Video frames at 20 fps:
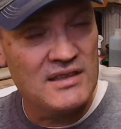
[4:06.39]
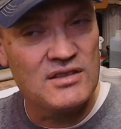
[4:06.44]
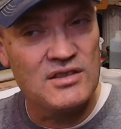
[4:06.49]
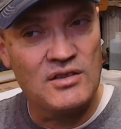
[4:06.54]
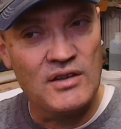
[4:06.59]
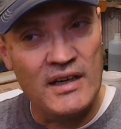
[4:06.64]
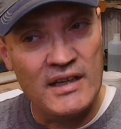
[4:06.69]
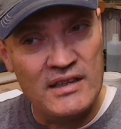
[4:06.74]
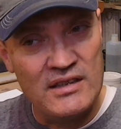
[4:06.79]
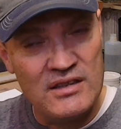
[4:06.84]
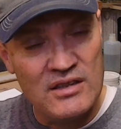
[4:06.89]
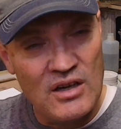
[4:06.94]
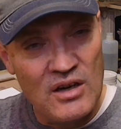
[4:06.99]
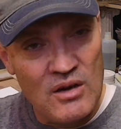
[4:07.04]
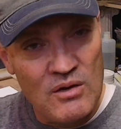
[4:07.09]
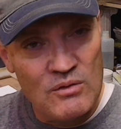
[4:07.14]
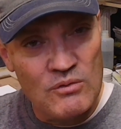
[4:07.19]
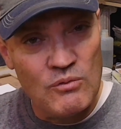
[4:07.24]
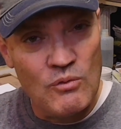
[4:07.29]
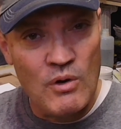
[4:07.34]
So I
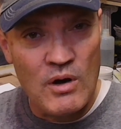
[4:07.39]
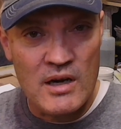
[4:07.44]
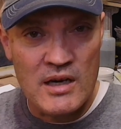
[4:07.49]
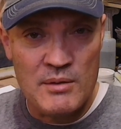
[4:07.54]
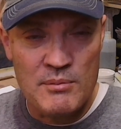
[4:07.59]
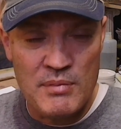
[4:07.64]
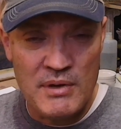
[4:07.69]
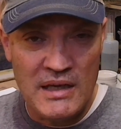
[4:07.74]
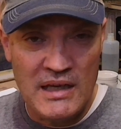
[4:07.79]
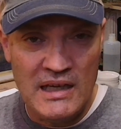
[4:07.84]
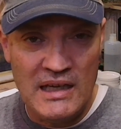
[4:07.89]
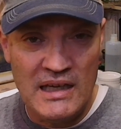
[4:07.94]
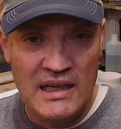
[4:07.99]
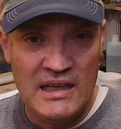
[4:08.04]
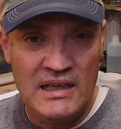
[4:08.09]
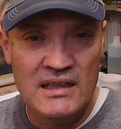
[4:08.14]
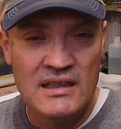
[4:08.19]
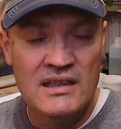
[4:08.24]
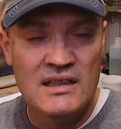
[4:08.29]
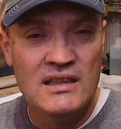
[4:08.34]
don't want to
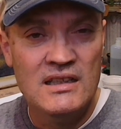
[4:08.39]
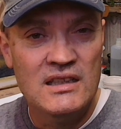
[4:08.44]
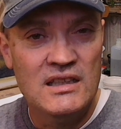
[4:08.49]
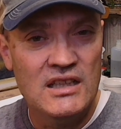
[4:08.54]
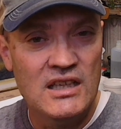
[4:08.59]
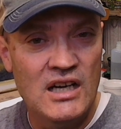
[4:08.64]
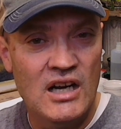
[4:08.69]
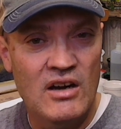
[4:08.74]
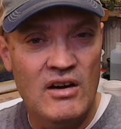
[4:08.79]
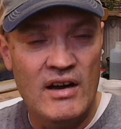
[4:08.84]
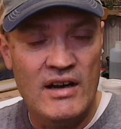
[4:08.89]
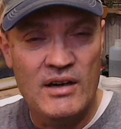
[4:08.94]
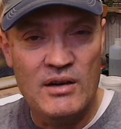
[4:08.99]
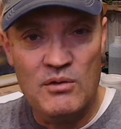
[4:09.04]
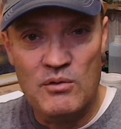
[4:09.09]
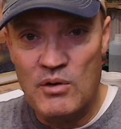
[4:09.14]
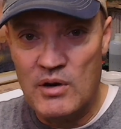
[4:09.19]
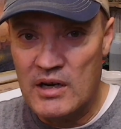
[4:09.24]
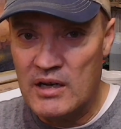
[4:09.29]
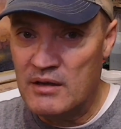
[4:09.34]
be, I
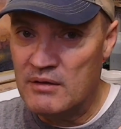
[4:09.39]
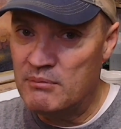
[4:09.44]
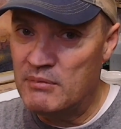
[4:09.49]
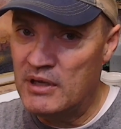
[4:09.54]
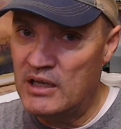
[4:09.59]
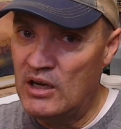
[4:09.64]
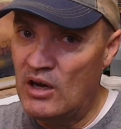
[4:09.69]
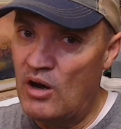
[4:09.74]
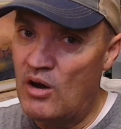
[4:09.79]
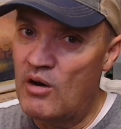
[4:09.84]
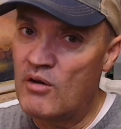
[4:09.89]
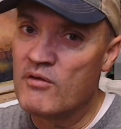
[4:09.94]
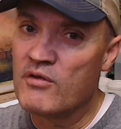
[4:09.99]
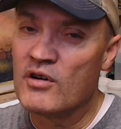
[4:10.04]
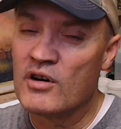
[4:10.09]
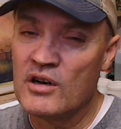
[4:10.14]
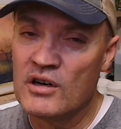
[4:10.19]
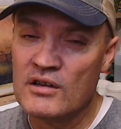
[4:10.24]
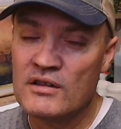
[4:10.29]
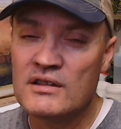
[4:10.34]
don't want to be
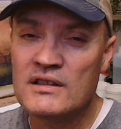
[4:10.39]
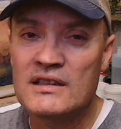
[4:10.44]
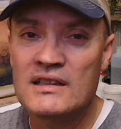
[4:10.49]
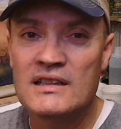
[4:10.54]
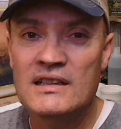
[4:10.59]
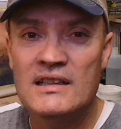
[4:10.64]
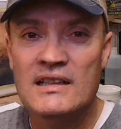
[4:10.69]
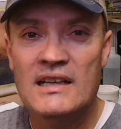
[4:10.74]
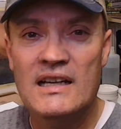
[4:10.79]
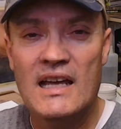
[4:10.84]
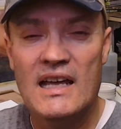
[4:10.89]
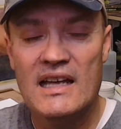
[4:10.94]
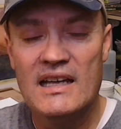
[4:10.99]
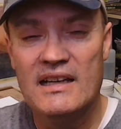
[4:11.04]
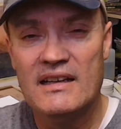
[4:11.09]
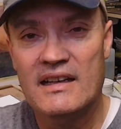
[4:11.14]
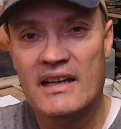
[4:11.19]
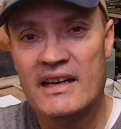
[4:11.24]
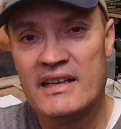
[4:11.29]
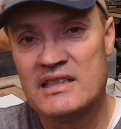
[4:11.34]
over
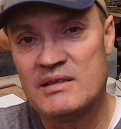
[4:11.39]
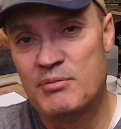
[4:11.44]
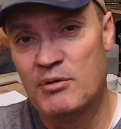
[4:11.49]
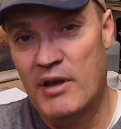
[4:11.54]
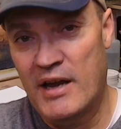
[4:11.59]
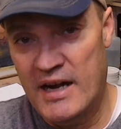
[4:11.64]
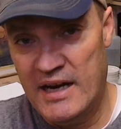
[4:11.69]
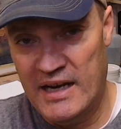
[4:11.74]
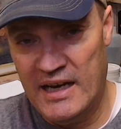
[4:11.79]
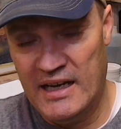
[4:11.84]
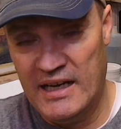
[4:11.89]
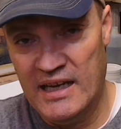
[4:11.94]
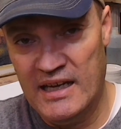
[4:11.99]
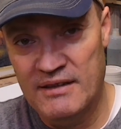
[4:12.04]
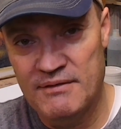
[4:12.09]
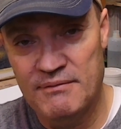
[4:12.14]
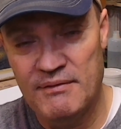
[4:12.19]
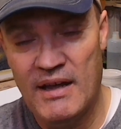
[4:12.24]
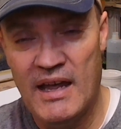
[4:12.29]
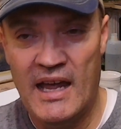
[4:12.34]
explaining
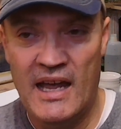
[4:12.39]
it,